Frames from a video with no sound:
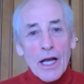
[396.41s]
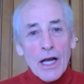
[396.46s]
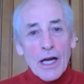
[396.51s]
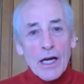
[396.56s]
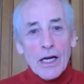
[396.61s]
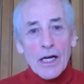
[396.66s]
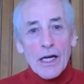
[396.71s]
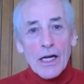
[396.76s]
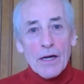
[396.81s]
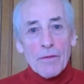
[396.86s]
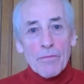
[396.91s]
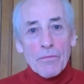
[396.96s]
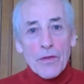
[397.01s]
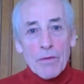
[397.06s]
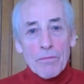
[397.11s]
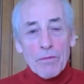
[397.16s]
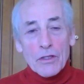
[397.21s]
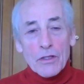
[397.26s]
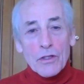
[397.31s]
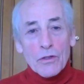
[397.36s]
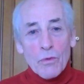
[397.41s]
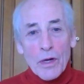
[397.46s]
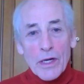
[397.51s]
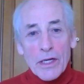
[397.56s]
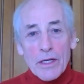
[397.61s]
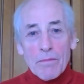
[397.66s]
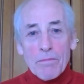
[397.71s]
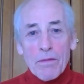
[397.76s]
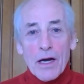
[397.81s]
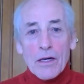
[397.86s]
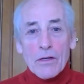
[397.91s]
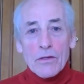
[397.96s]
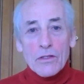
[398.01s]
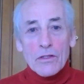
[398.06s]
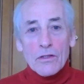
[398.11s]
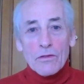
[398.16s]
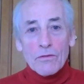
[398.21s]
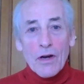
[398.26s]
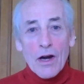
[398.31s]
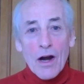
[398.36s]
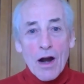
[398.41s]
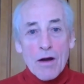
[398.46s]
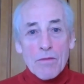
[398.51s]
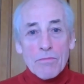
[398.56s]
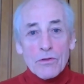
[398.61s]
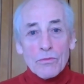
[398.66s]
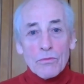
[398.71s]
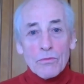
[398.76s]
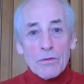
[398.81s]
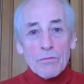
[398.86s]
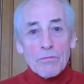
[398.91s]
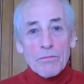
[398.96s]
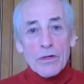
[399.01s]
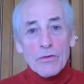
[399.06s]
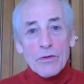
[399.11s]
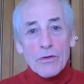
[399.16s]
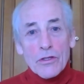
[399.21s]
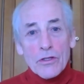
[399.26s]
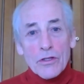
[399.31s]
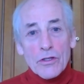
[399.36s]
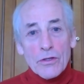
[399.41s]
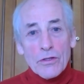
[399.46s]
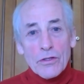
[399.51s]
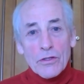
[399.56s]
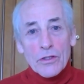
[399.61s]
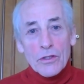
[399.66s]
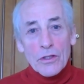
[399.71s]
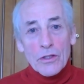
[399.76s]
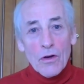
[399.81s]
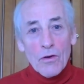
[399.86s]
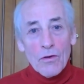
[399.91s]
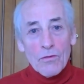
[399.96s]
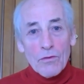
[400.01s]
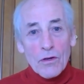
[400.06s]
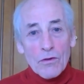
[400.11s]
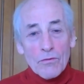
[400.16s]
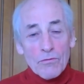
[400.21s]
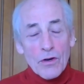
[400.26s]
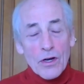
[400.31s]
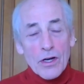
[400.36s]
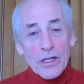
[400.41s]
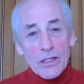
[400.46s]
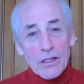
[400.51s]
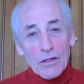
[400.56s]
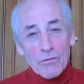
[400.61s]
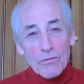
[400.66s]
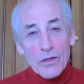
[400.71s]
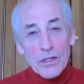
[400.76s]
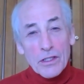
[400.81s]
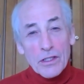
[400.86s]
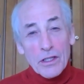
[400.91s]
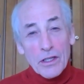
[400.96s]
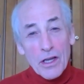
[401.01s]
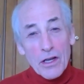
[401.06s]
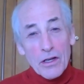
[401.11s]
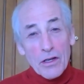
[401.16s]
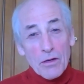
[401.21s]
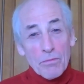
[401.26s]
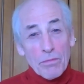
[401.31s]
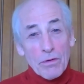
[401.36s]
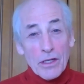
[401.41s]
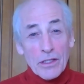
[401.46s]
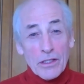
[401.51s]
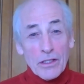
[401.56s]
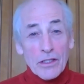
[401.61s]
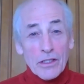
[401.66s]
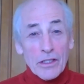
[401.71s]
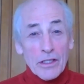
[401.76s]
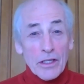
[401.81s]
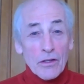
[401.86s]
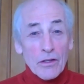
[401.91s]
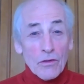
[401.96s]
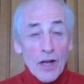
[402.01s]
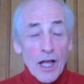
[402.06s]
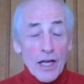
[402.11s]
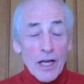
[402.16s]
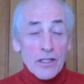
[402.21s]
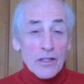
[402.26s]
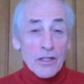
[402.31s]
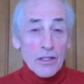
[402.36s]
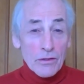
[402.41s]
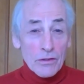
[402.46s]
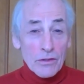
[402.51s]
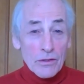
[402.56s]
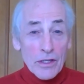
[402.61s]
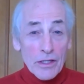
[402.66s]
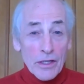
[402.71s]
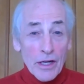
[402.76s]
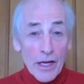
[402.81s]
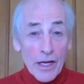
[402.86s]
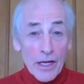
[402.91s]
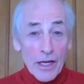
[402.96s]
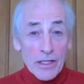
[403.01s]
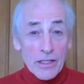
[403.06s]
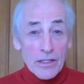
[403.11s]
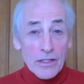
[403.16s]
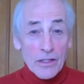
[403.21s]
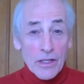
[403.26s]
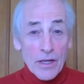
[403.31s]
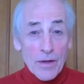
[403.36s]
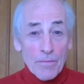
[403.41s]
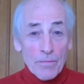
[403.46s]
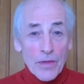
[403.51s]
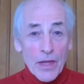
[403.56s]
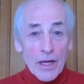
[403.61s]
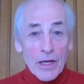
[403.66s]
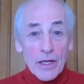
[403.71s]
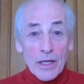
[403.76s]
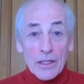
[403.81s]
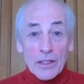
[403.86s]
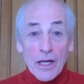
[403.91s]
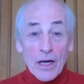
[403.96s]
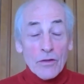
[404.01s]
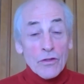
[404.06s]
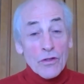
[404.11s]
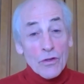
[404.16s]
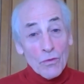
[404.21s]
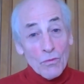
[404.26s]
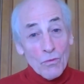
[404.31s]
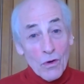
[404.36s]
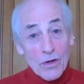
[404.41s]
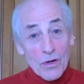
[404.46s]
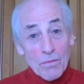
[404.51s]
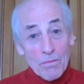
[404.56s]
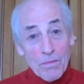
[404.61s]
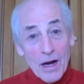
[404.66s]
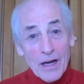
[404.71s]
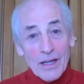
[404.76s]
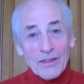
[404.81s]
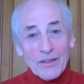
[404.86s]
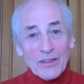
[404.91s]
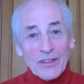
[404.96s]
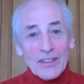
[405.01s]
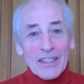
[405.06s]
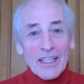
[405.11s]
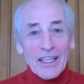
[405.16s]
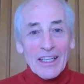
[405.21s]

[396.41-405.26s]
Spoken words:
About 20 pounds of herbs will be reduced over very sophisticated processing lasting 3 days, down to 1 pound